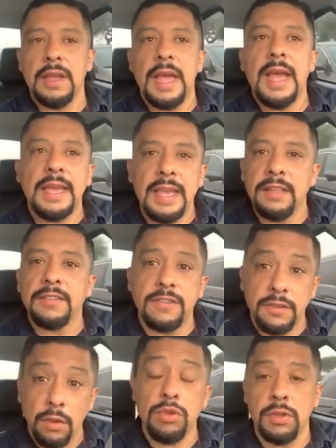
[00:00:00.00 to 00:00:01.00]
against
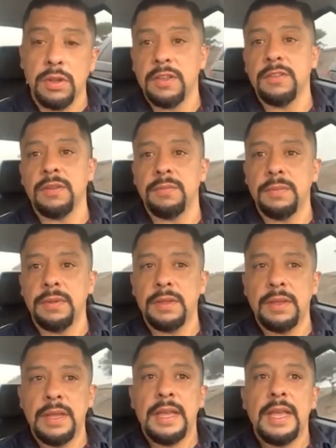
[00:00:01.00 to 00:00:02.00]
socialism
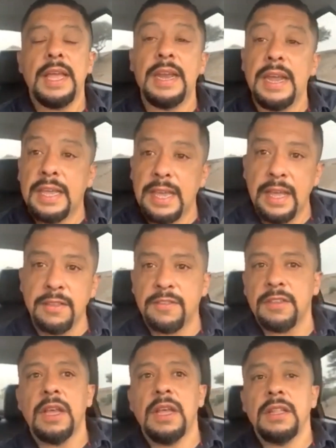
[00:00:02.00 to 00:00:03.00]
and
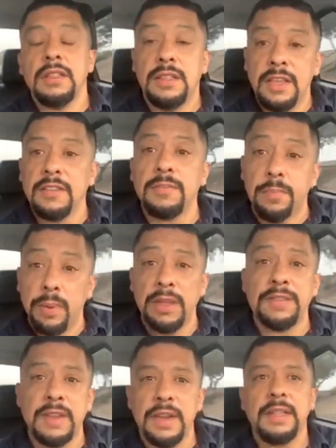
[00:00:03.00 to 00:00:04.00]
against this
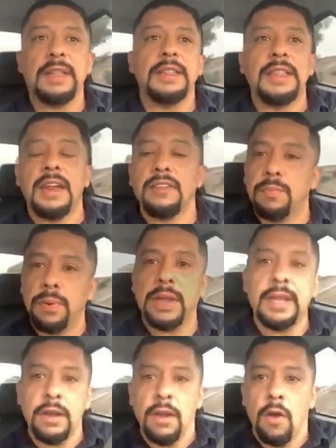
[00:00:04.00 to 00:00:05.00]
president that is
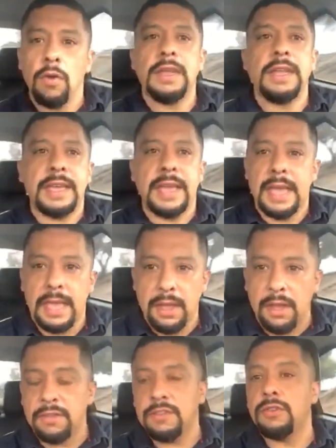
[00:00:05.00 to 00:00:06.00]
bringing only
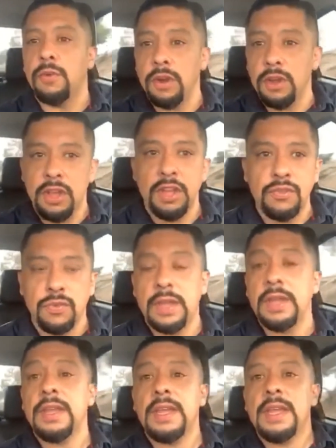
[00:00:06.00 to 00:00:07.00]
chaos to our country,
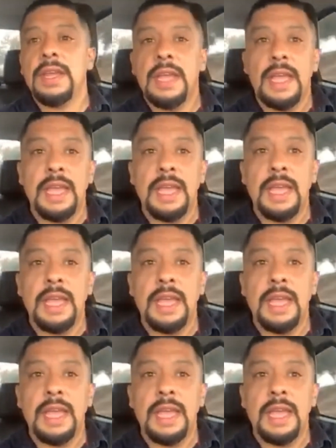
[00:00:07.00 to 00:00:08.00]
and
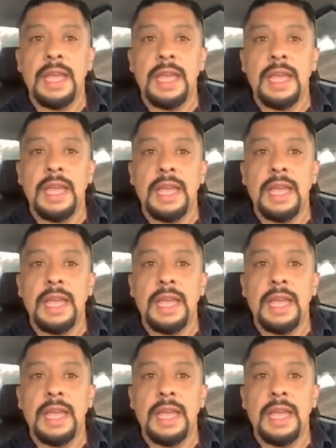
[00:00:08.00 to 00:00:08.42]
there is